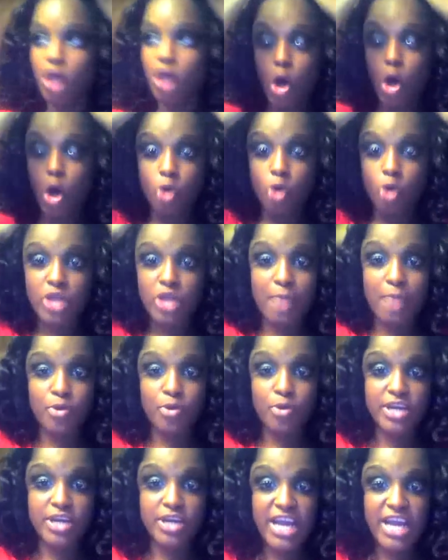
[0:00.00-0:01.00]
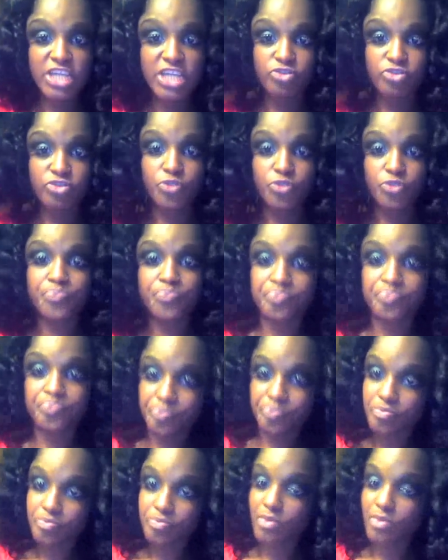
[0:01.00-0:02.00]
a whole lot more natural.
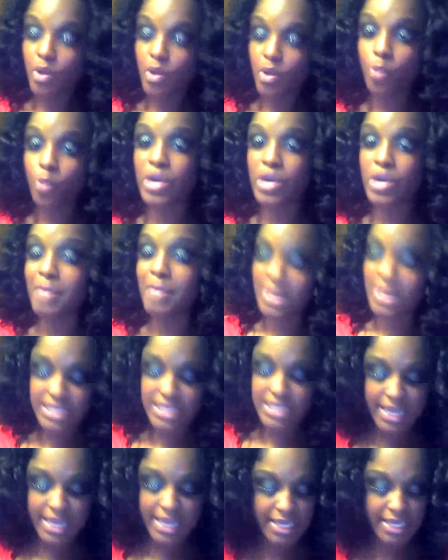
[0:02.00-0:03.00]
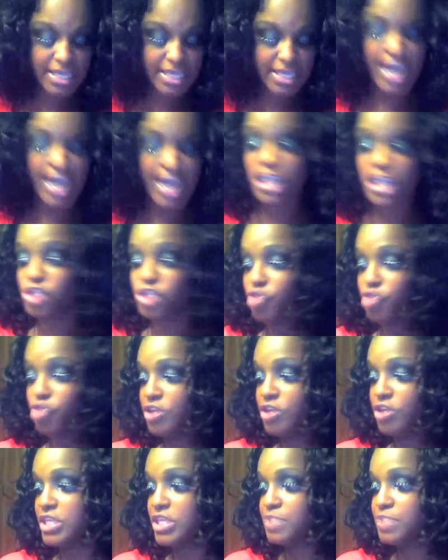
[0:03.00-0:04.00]
What I must say is I enjoy this